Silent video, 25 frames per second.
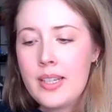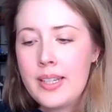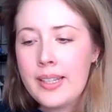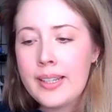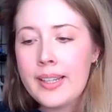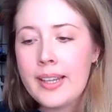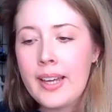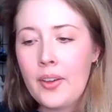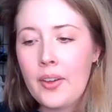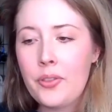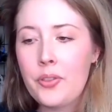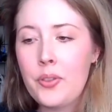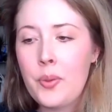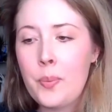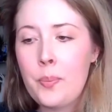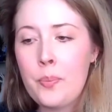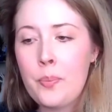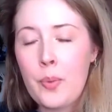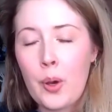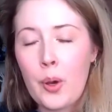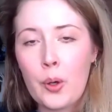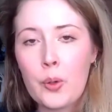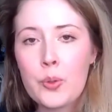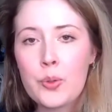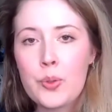get the
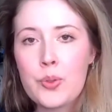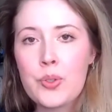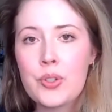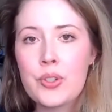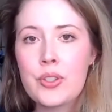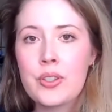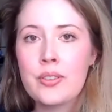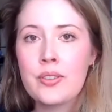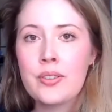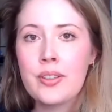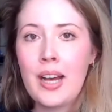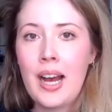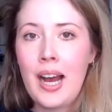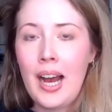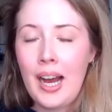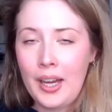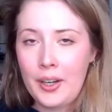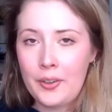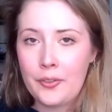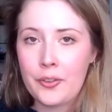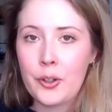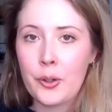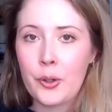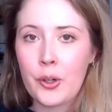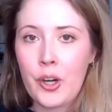most out
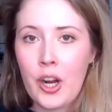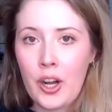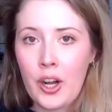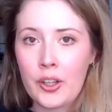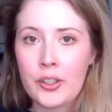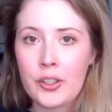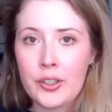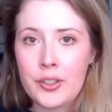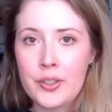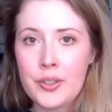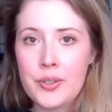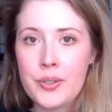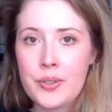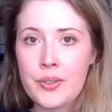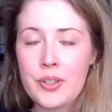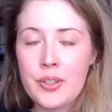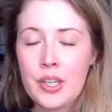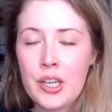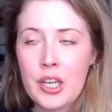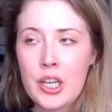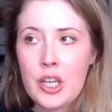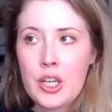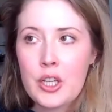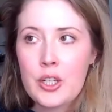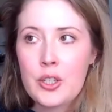of your colors.
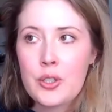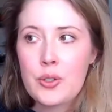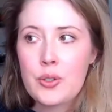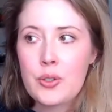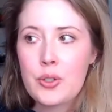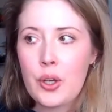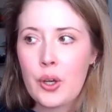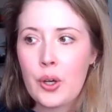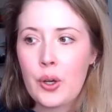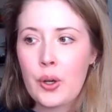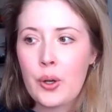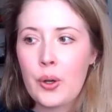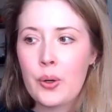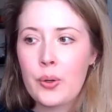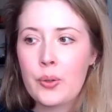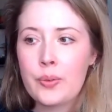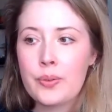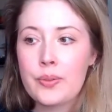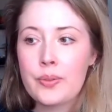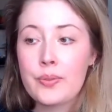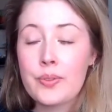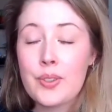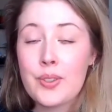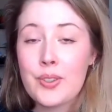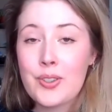
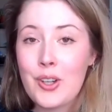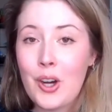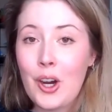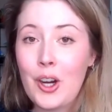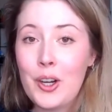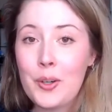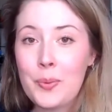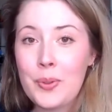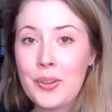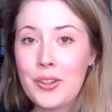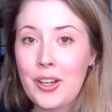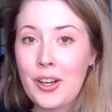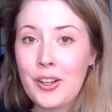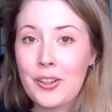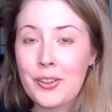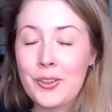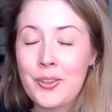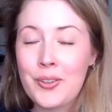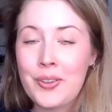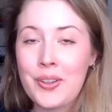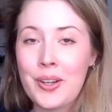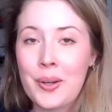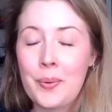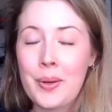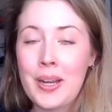So start with color
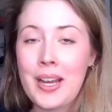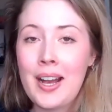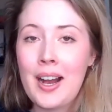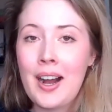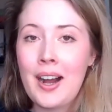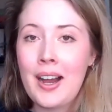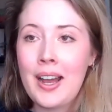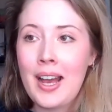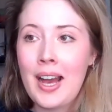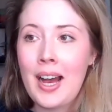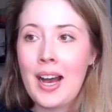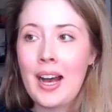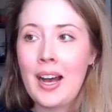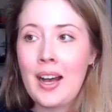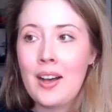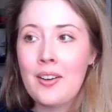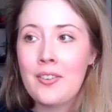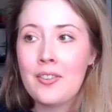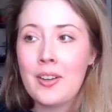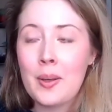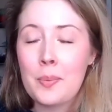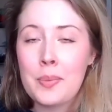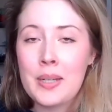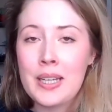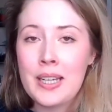theory. I
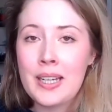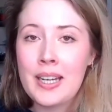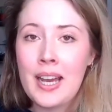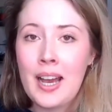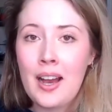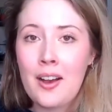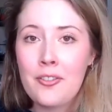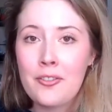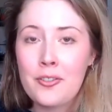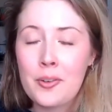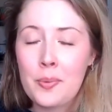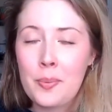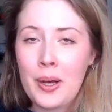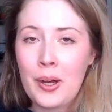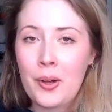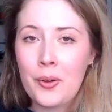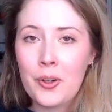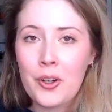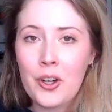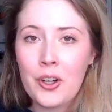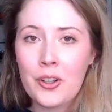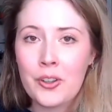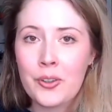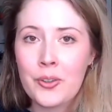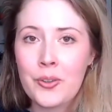have a PDF about
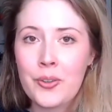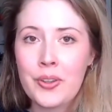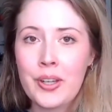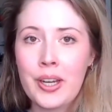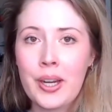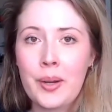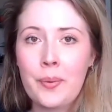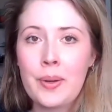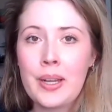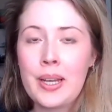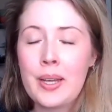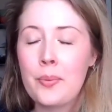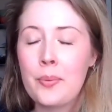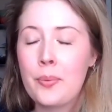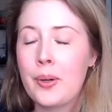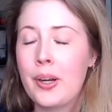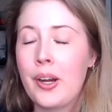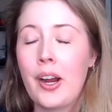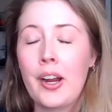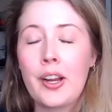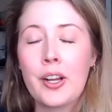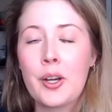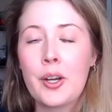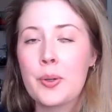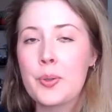color theory where
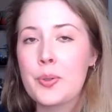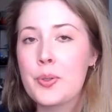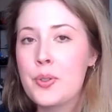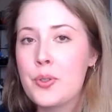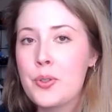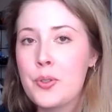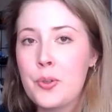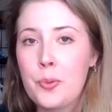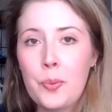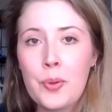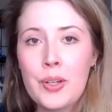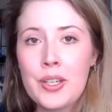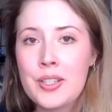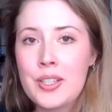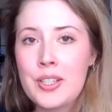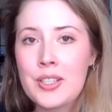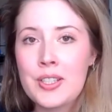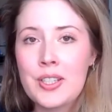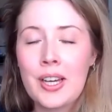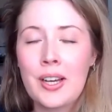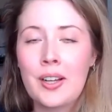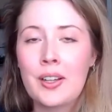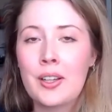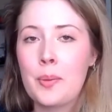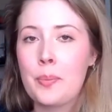I go super in
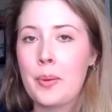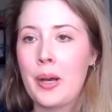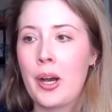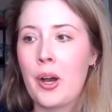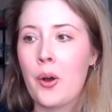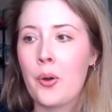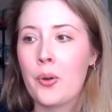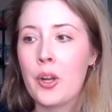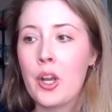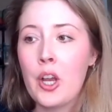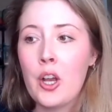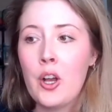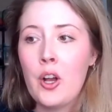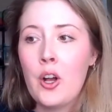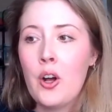detail about